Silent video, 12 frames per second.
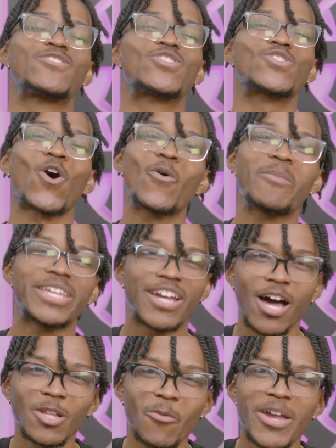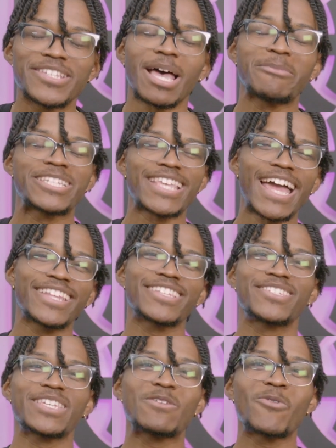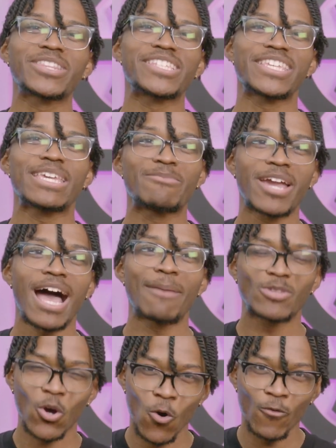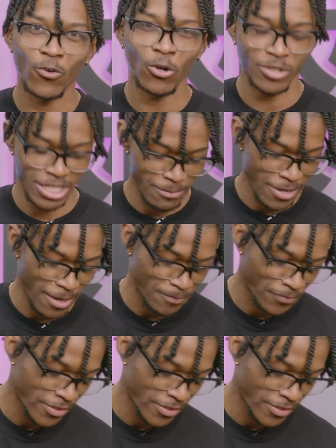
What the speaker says: so many colorways. I'm excited to see what the team copped over on eBay.